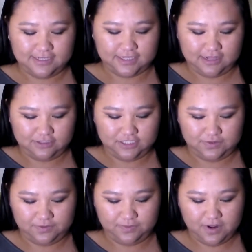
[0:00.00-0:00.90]
that inside the
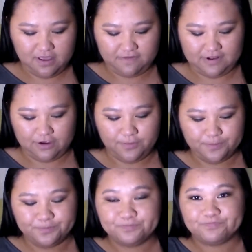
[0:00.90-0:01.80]
dressing room video,
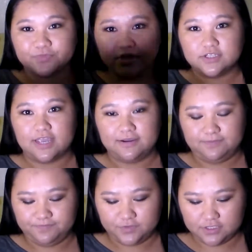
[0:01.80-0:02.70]
so yeah.
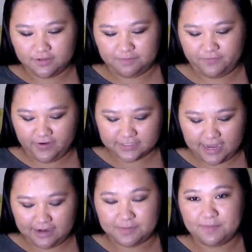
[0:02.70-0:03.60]
So the first
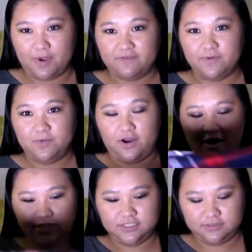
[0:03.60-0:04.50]
item I bought from
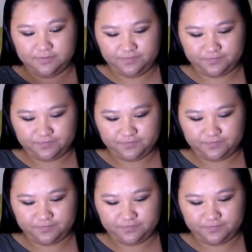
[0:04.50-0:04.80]
Ross